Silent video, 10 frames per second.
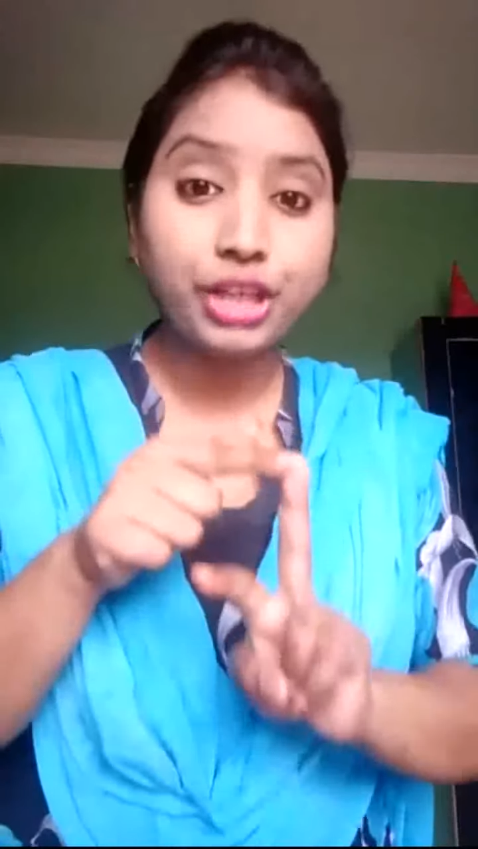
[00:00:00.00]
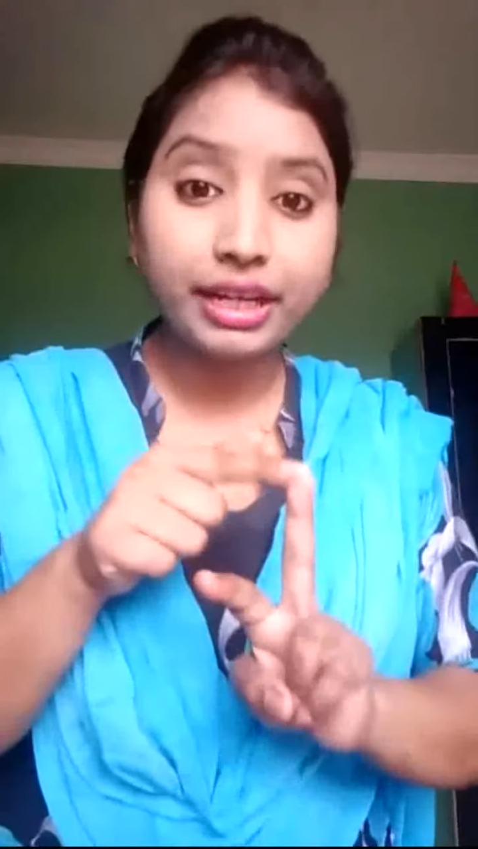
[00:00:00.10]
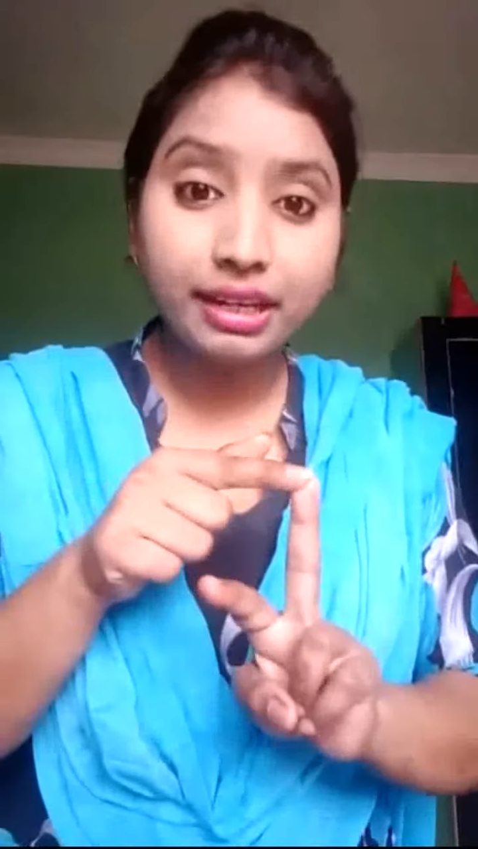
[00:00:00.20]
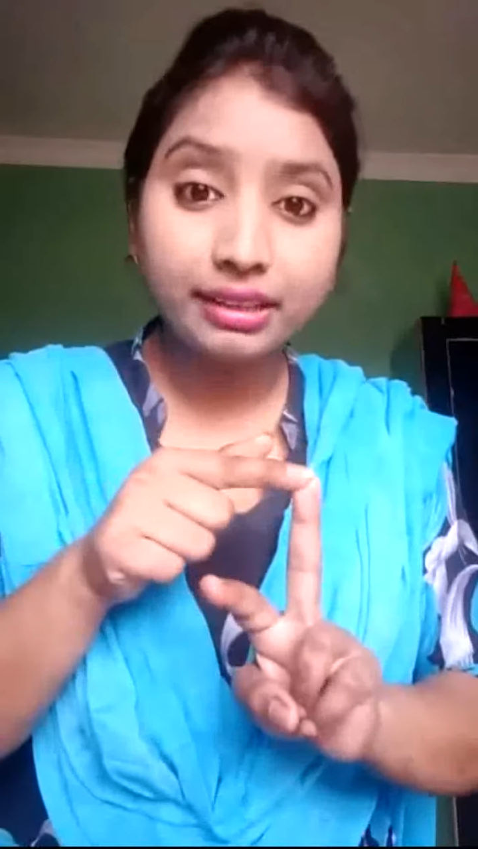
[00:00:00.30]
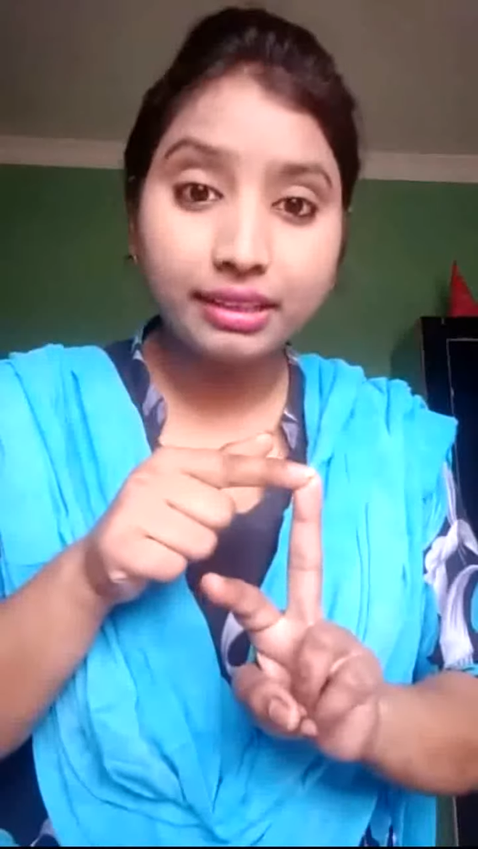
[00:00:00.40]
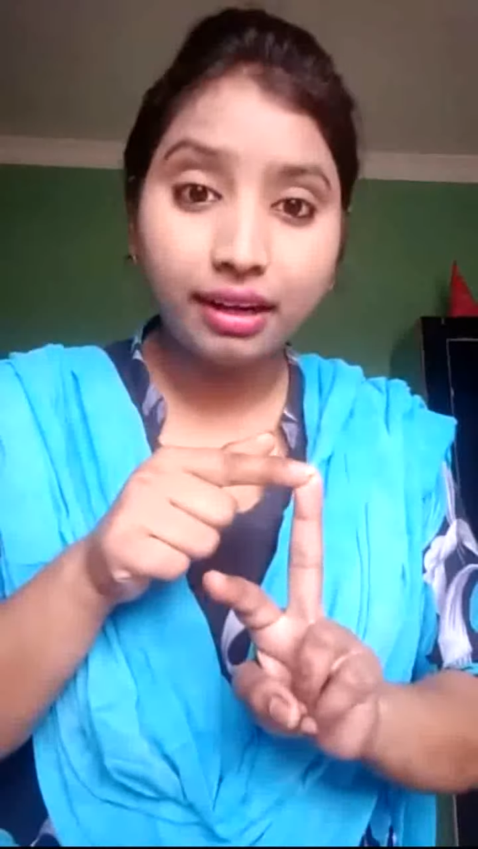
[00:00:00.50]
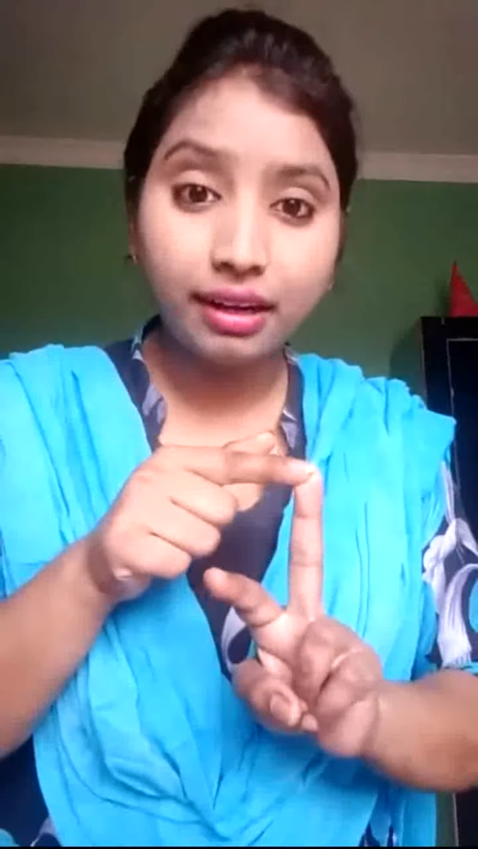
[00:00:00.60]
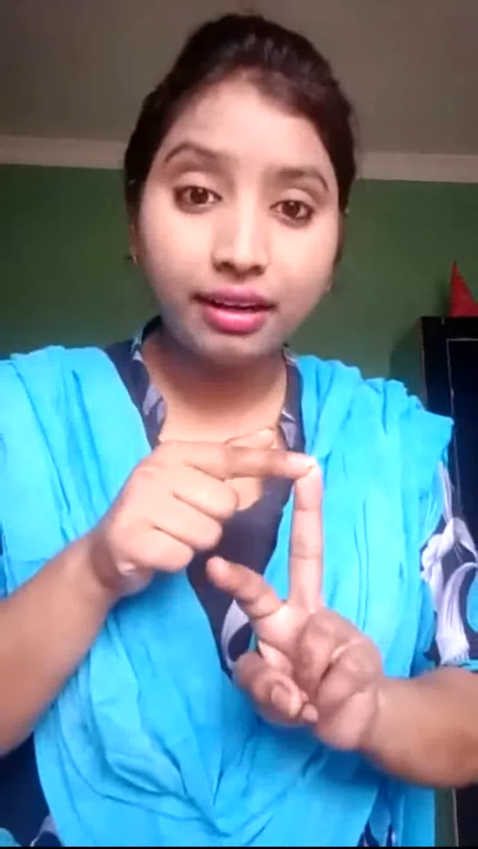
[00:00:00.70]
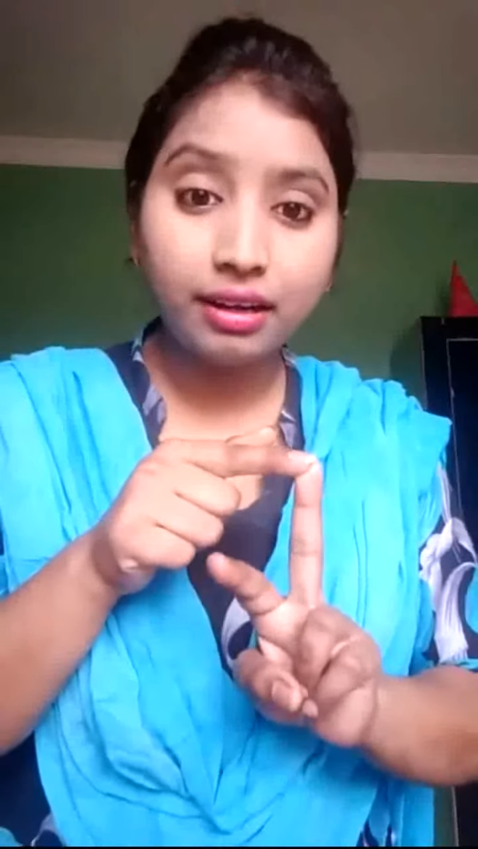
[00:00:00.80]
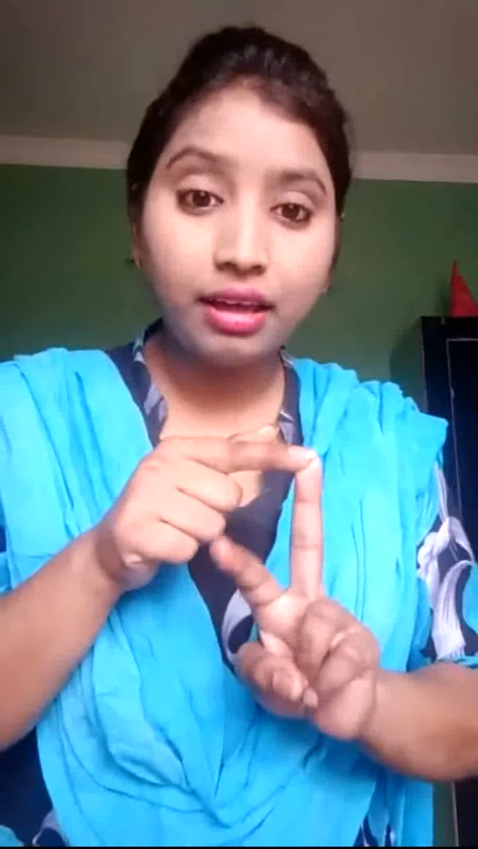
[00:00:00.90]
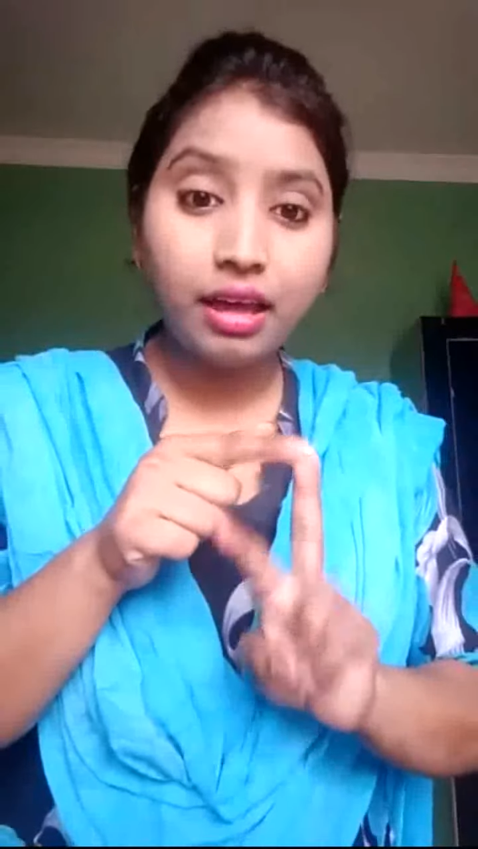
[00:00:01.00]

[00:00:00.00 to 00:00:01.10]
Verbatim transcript: chana dal